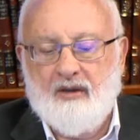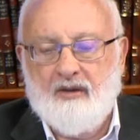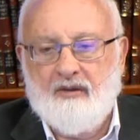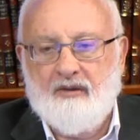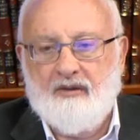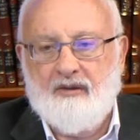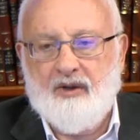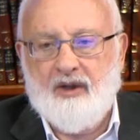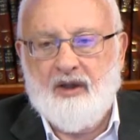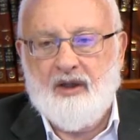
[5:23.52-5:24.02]

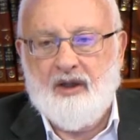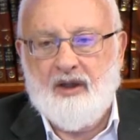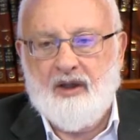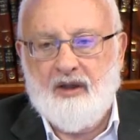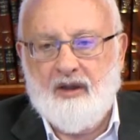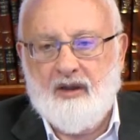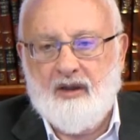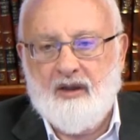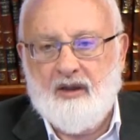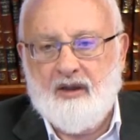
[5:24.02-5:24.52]
is
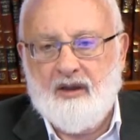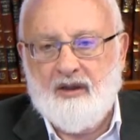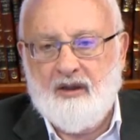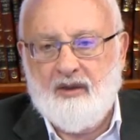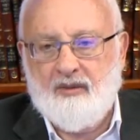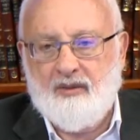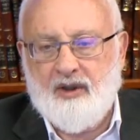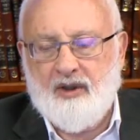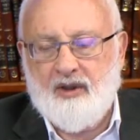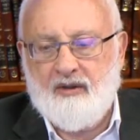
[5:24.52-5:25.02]
actually what
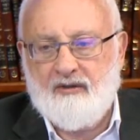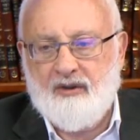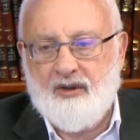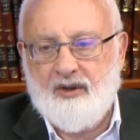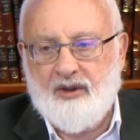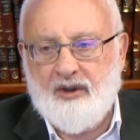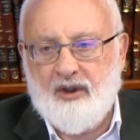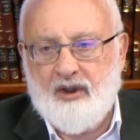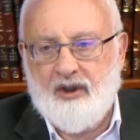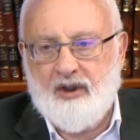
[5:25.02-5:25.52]
it's
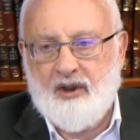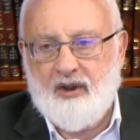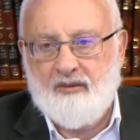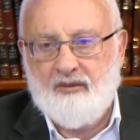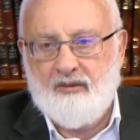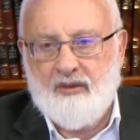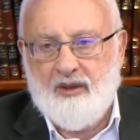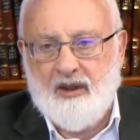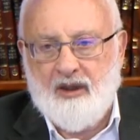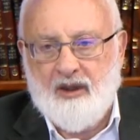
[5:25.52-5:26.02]
about.
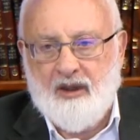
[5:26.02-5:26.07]
And